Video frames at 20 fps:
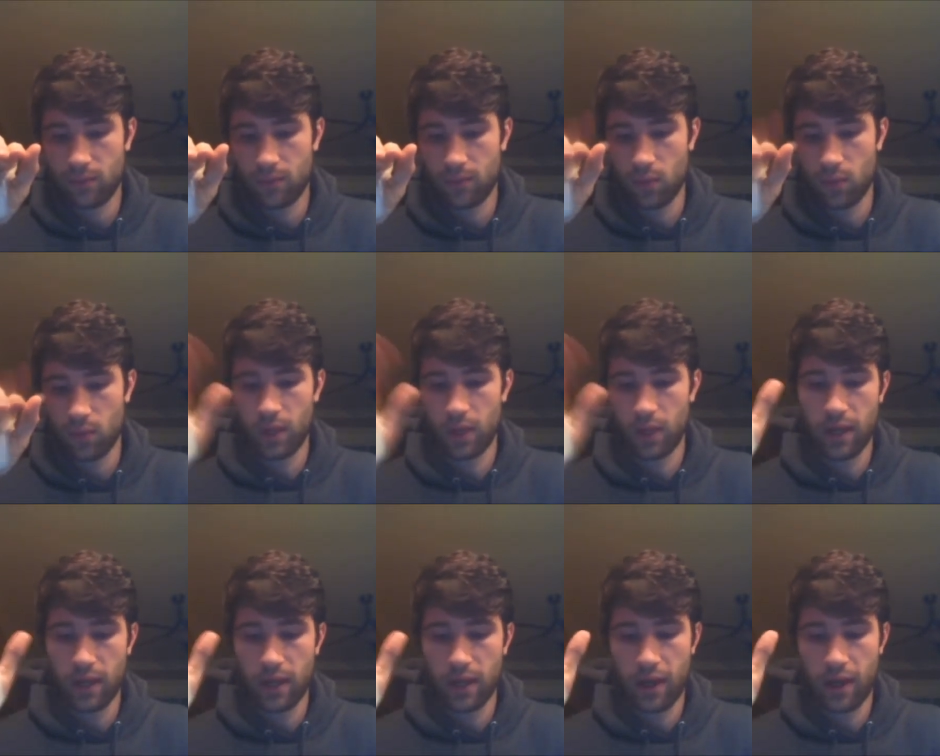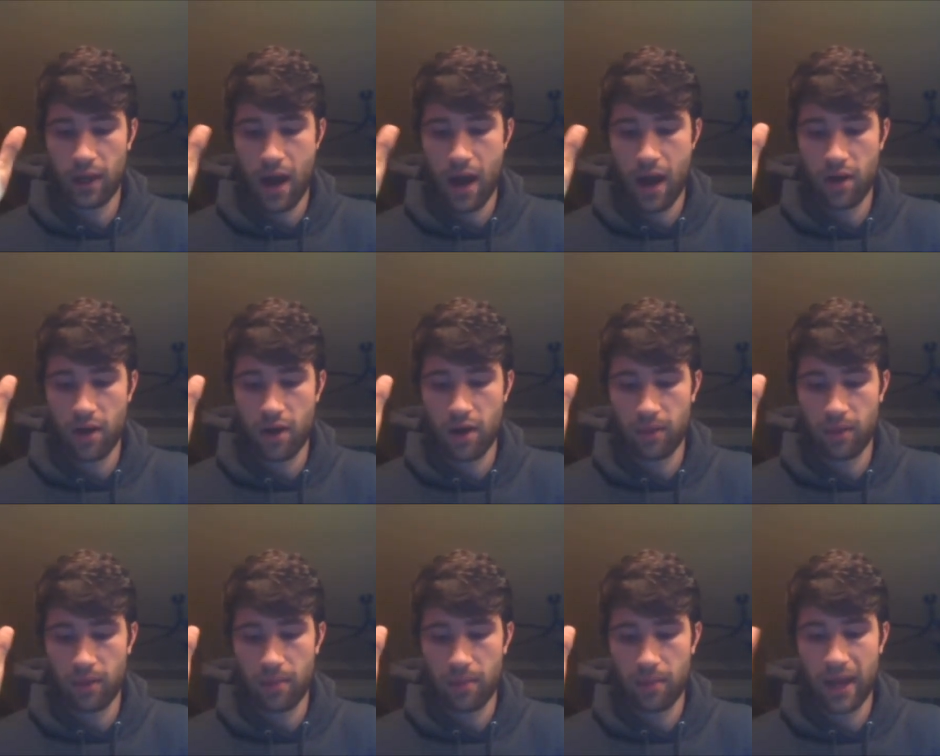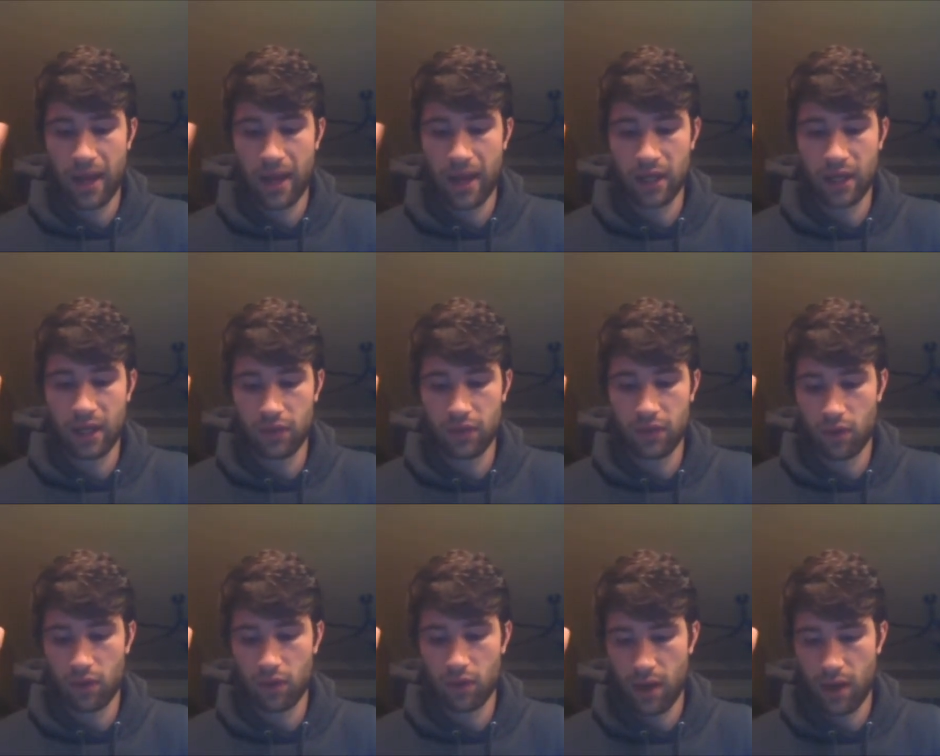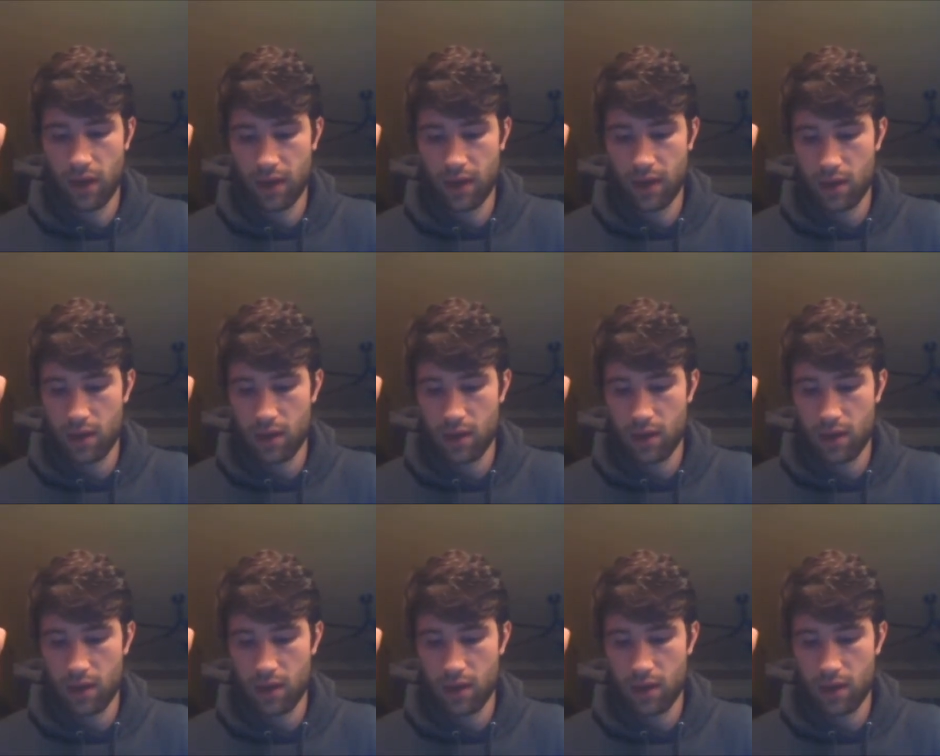you would get an iron and manganese footer, right?